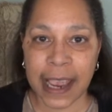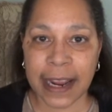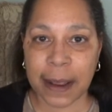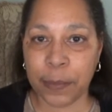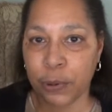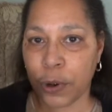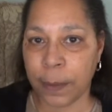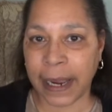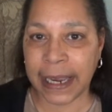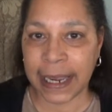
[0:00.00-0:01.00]
and I put all
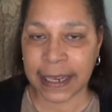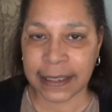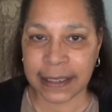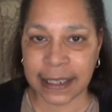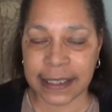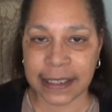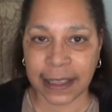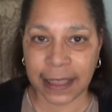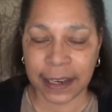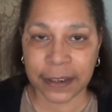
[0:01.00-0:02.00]
my hand knits
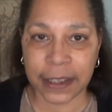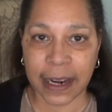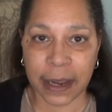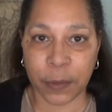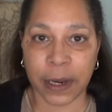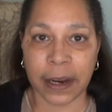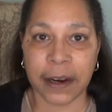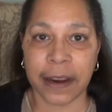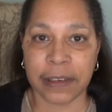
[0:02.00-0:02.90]
in there that I wear.